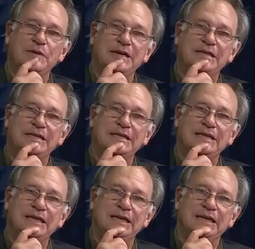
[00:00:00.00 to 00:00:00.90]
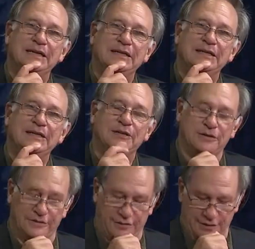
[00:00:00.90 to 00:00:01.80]
we see in the
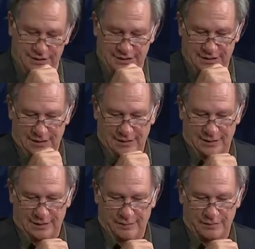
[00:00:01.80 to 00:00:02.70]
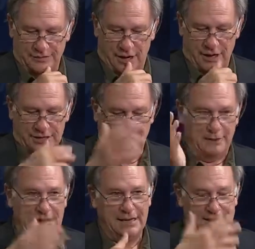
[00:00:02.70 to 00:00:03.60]
universe, the stars, the
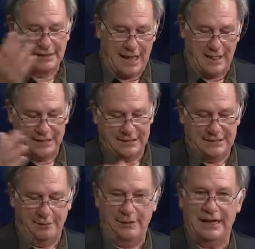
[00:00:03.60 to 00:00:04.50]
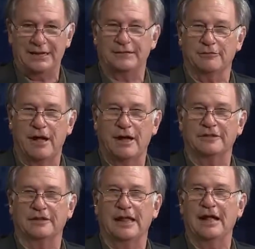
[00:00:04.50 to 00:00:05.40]
planets, the galaxies, the plants, the
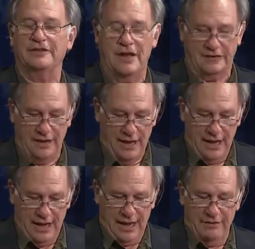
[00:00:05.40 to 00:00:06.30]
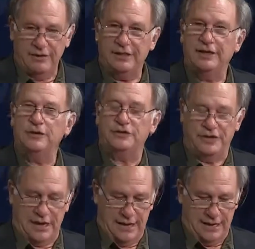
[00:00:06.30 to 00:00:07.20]
rocks, the clouds, us, everything you
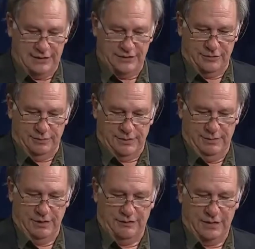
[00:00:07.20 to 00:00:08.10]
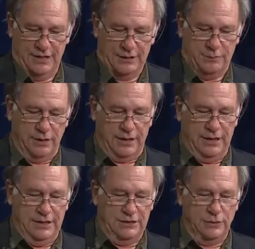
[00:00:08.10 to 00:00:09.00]
say, it's, to me, at the front of this book,
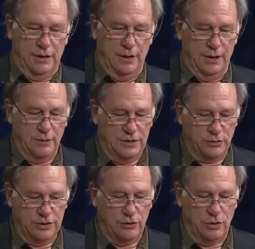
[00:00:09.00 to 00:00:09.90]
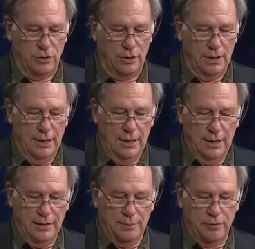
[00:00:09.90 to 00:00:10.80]
is what you call
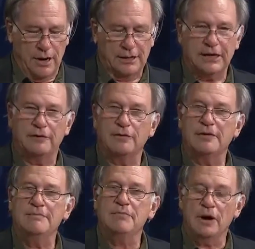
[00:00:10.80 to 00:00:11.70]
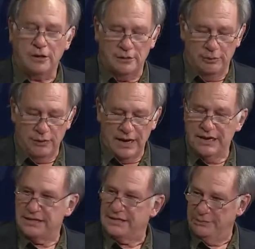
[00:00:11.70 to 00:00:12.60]
the product of a remarkable
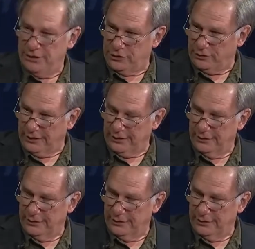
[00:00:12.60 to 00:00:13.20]
asymmetry